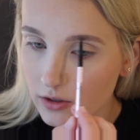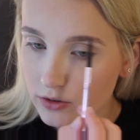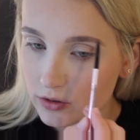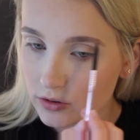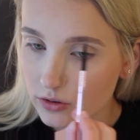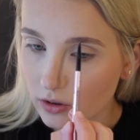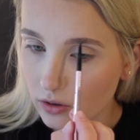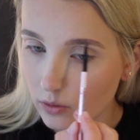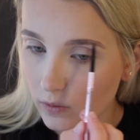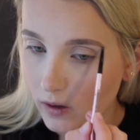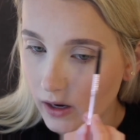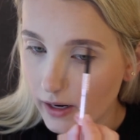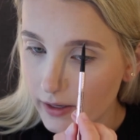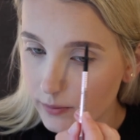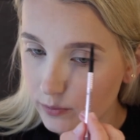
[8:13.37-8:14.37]
So
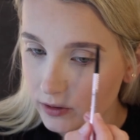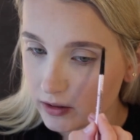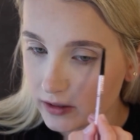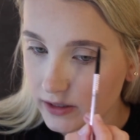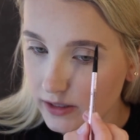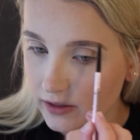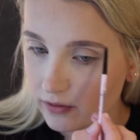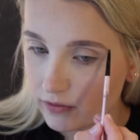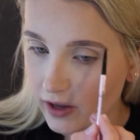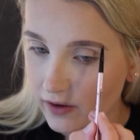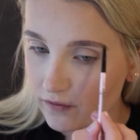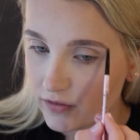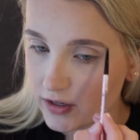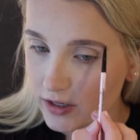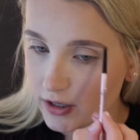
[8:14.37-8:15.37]
I will leave
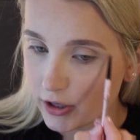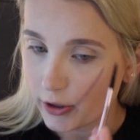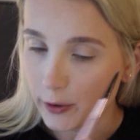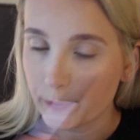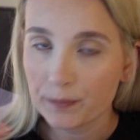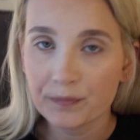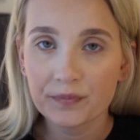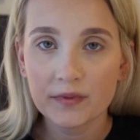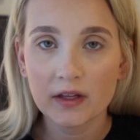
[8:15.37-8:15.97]
that video